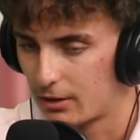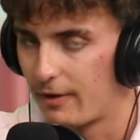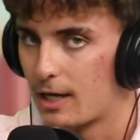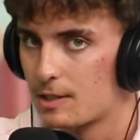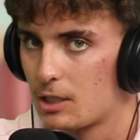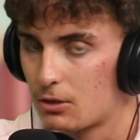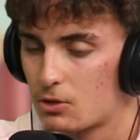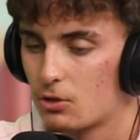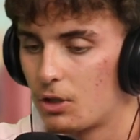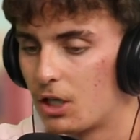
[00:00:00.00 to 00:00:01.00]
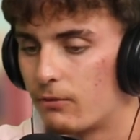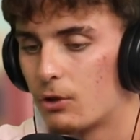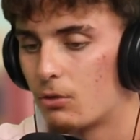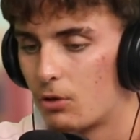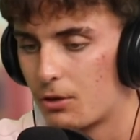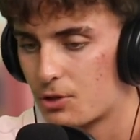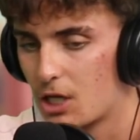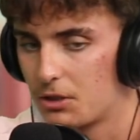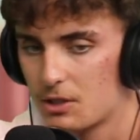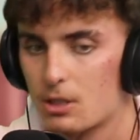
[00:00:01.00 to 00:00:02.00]
the vaccine. So if you don't
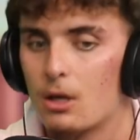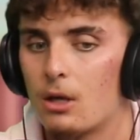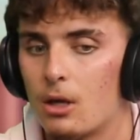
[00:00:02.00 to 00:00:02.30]
understand this,